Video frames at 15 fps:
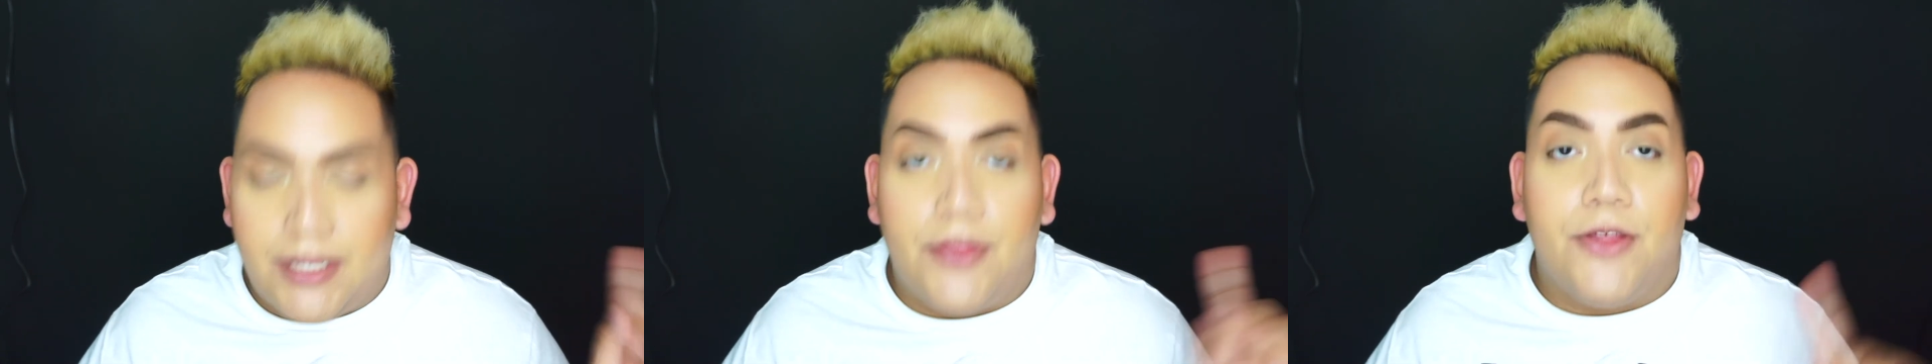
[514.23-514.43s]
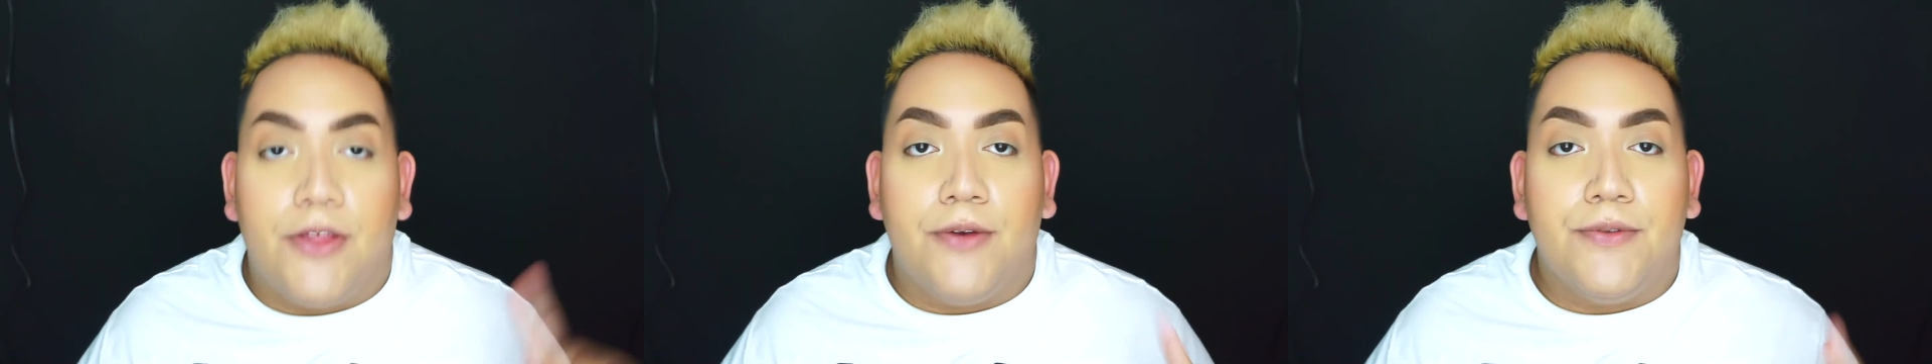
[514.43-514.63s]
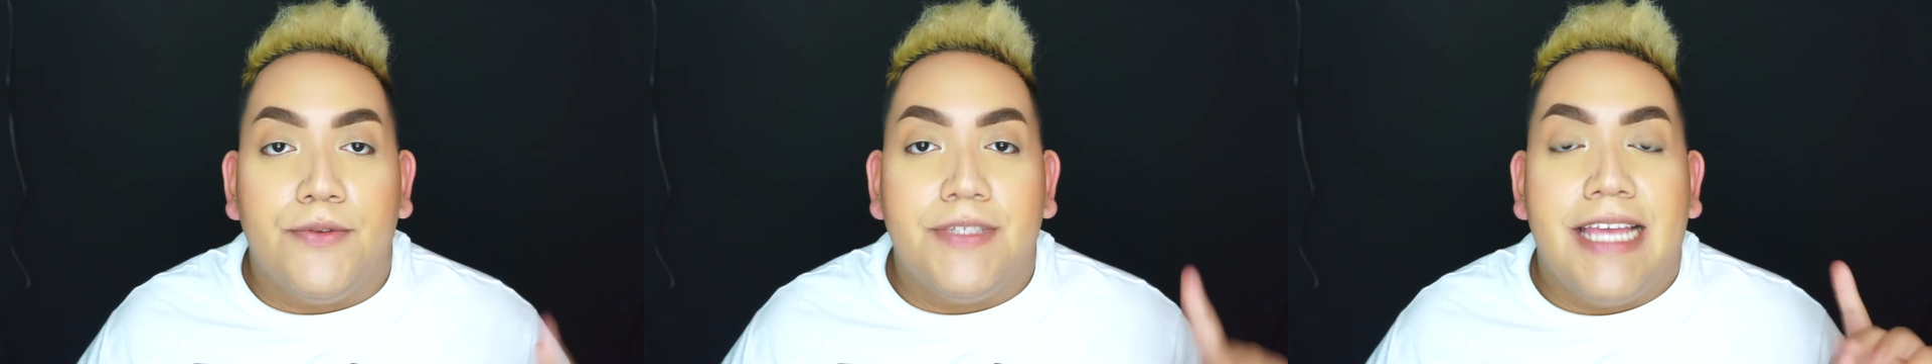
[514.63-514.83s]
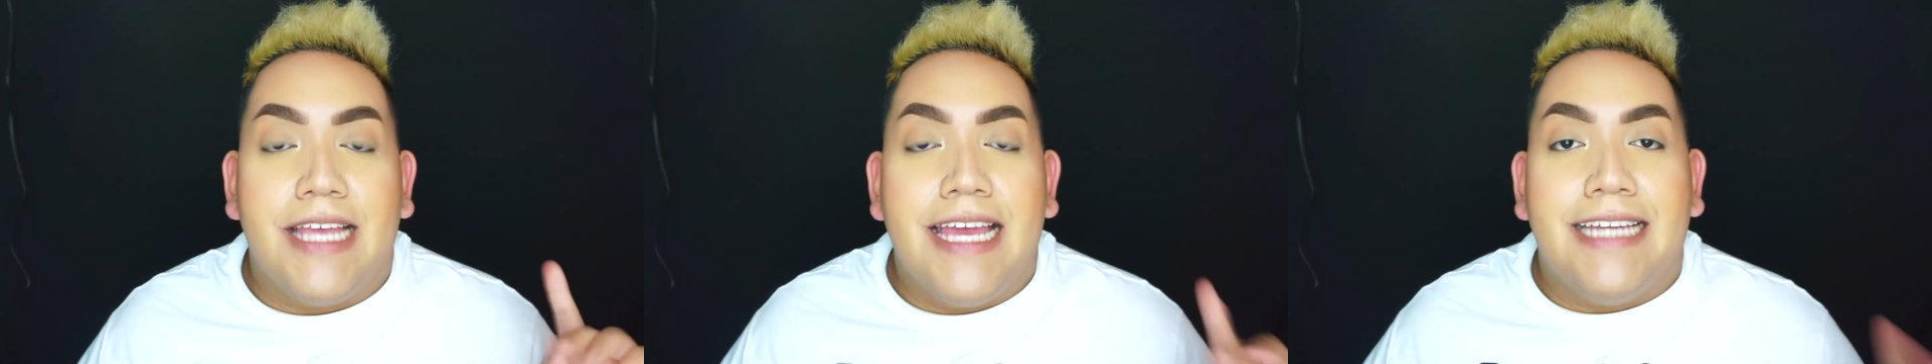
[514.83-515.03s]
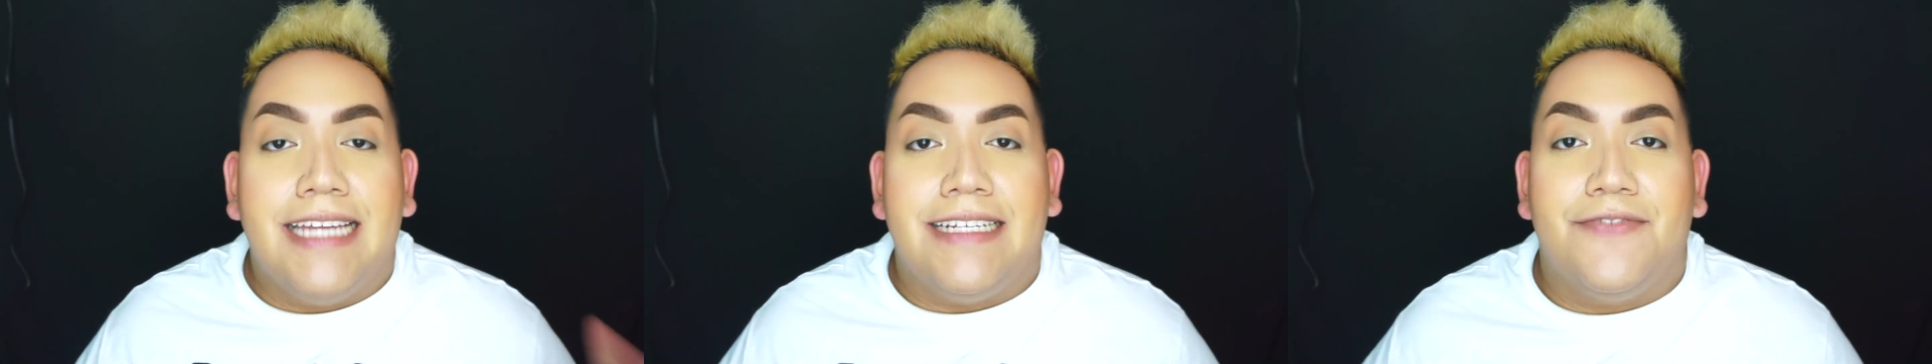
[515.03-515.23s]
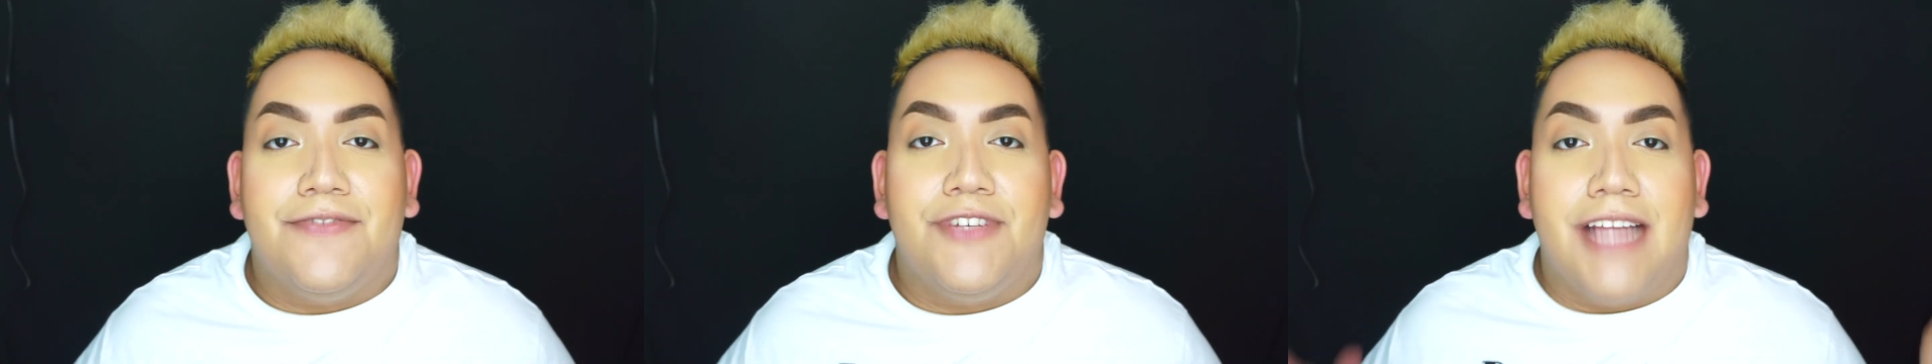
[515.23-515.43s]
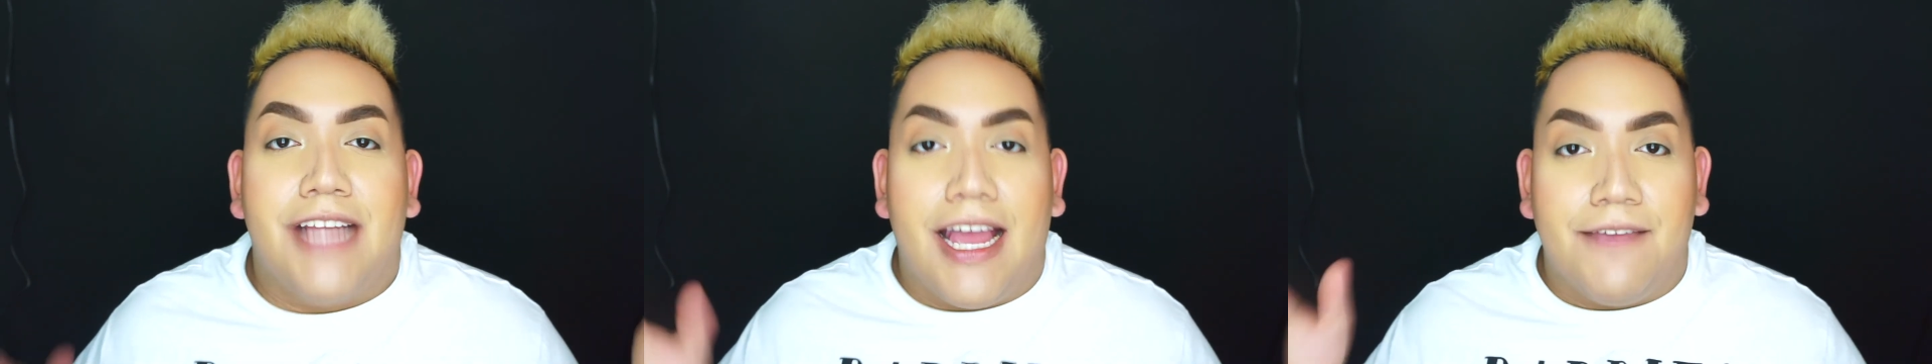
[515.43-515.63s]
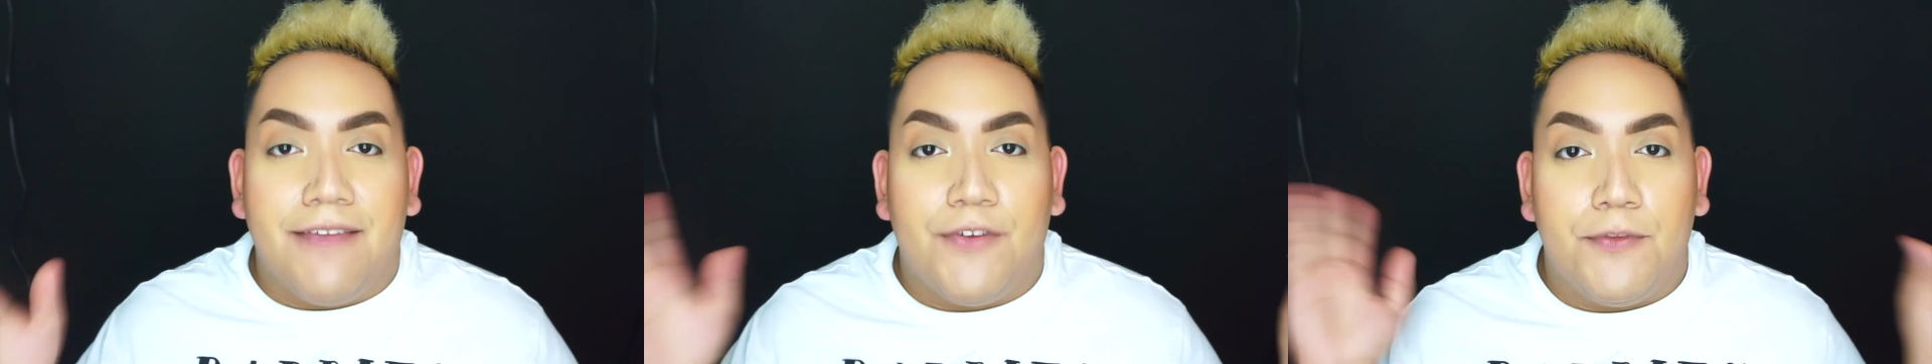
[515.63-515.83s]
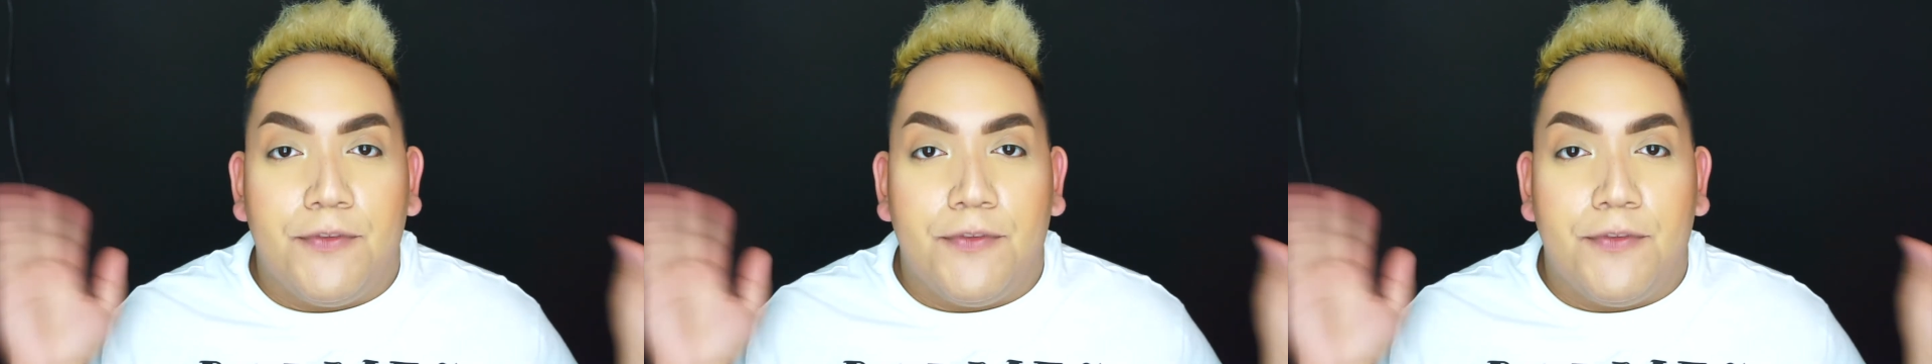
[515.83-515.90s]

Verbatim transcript: those different iPhone